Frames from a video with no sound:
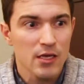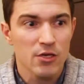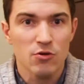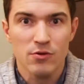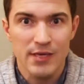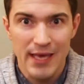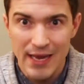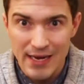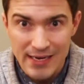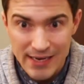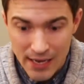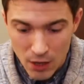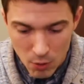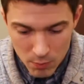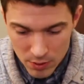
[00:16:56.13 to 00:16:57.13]
you know, getting
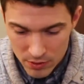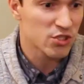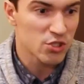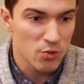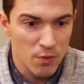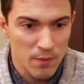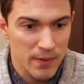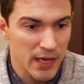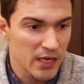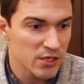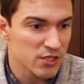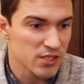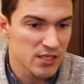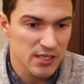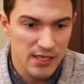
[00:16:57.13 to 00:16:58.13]
Yelp super
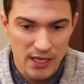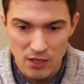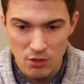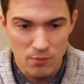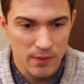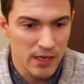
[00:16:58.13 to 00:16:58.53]
pages and yellow